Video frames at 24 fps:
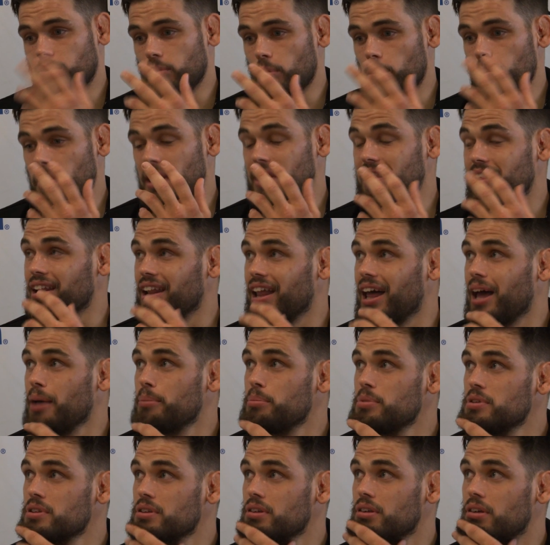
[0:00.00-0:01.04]
mental
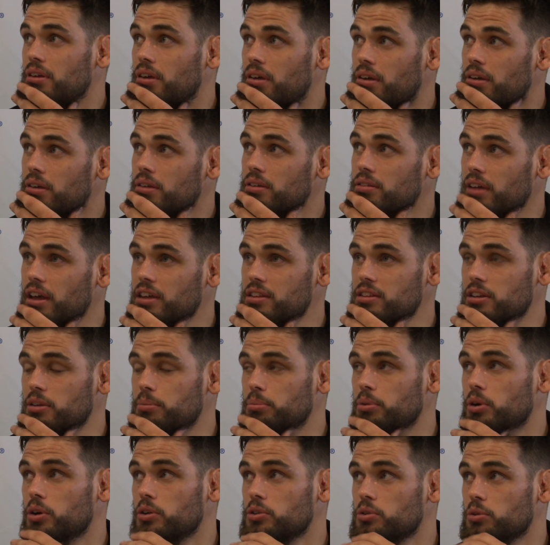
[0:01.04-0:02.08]
lapse. So that's the
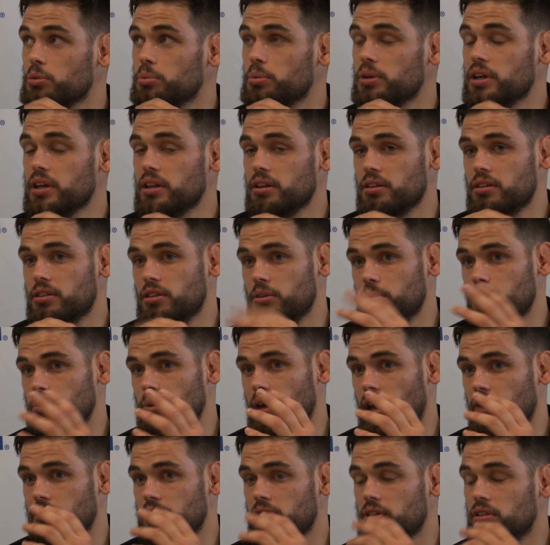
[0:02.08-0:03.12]
approach we're bringing, something
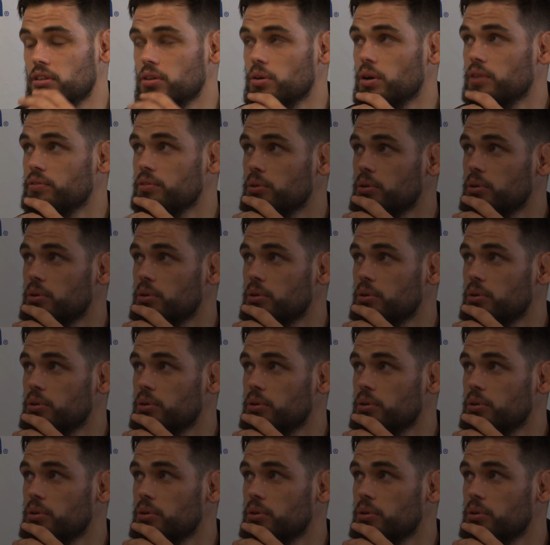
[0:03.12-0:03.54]
we have to do every